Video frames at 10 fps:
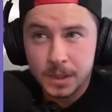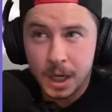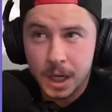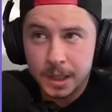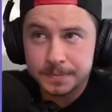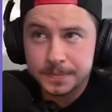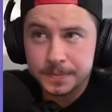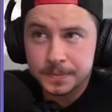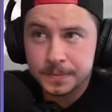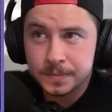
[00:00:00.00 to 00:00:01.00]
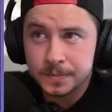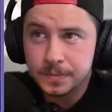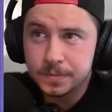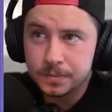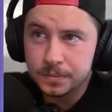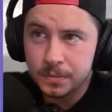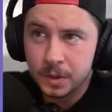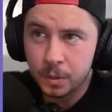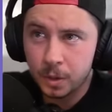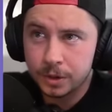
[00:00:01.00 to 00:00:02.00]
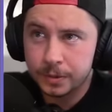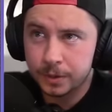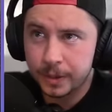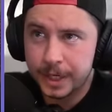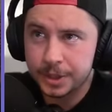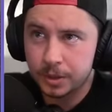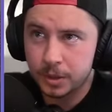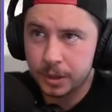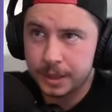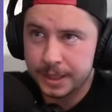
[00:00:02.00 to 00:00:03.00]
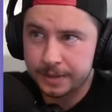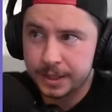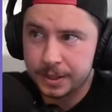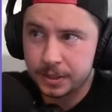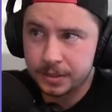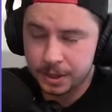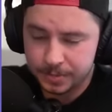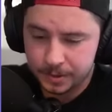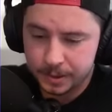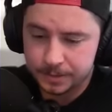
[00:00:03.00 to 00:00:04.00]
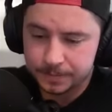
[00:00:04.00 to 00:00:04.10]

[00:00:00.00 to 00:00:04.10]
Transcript: All right. Warden with the Rage Aura. Does he have the Eternal Tome as well?